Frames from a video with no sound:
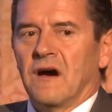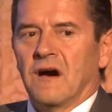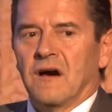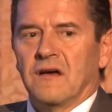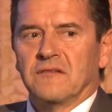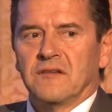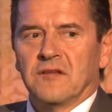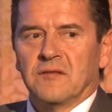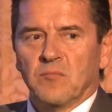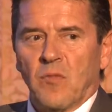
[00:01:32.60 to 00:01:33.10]

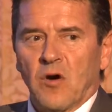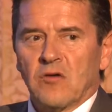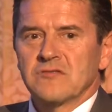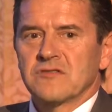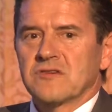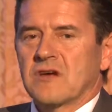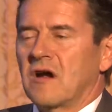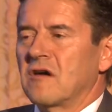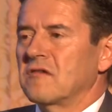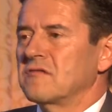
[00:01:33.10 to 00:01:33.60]
And in
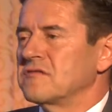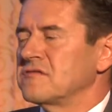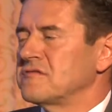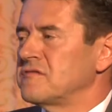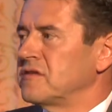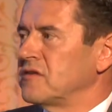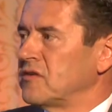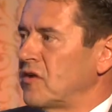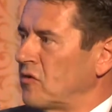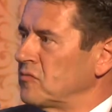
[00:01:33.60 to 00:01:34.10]
most countries,
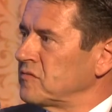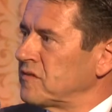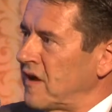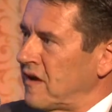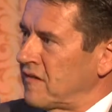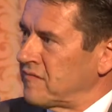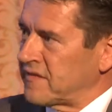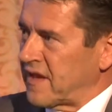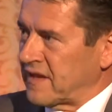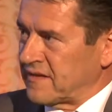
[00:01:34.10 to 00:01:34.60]
we don't
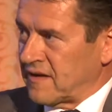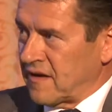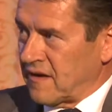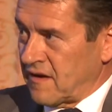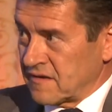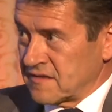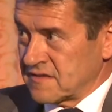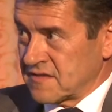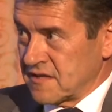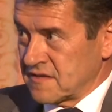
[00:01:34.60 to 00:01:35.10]
have that
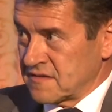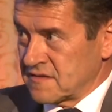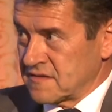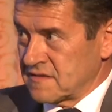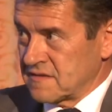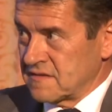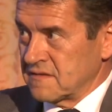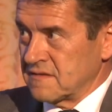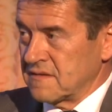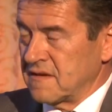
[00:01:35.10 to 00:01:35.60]

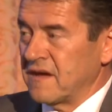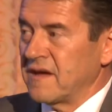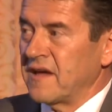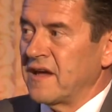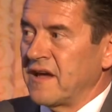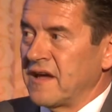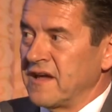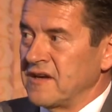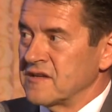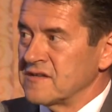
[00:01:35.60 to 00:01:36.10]
access
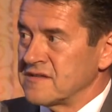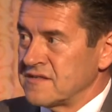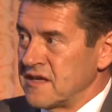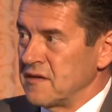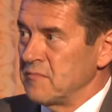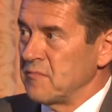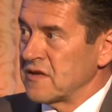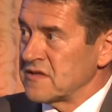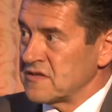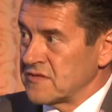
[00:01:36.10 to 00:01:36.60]
in a
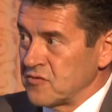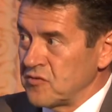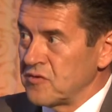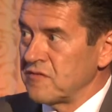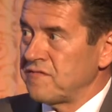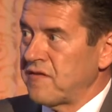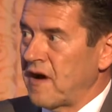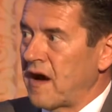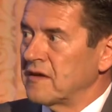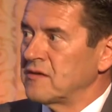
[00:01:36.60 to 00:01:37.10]
seamless,
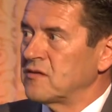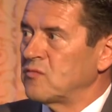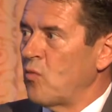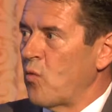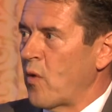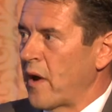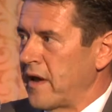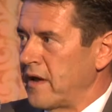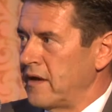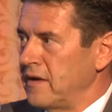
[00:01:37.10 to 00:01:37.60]
unified
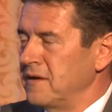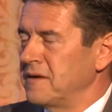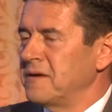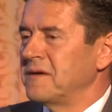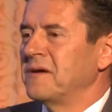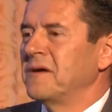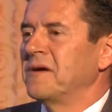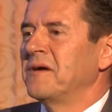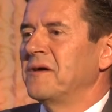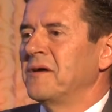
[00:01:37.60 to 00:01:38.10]
way
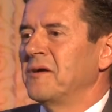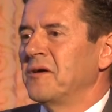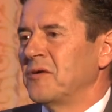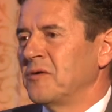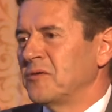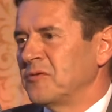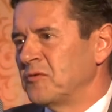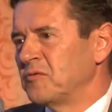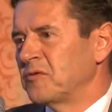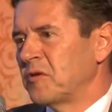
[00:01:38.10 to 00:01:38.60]

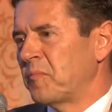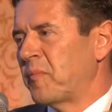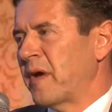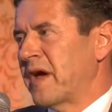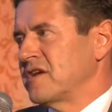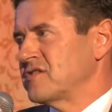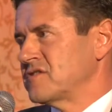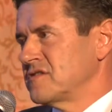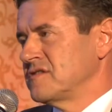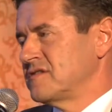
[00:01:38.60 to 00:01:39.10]
to the
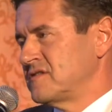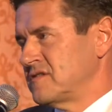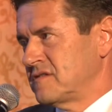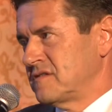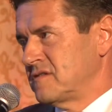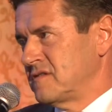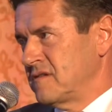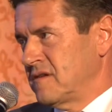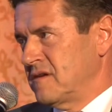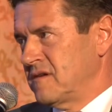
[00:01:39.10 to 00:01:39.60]
patient's
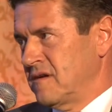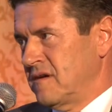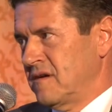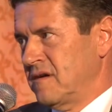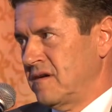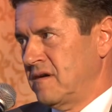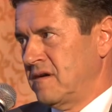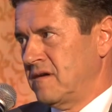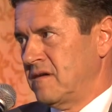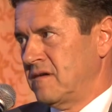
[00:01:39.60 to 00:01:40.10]

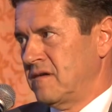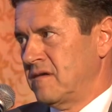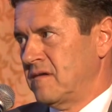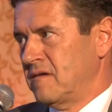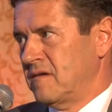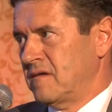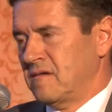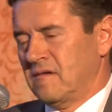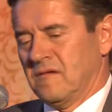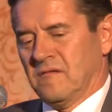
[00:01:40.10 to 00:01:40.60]

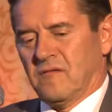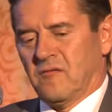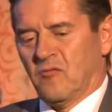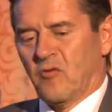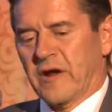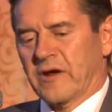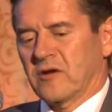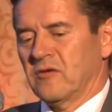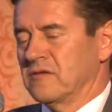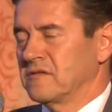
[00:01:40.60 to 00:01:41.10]

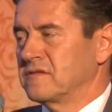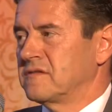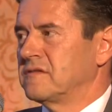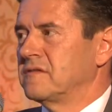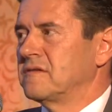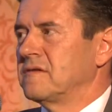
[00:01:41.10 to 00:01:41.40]
record.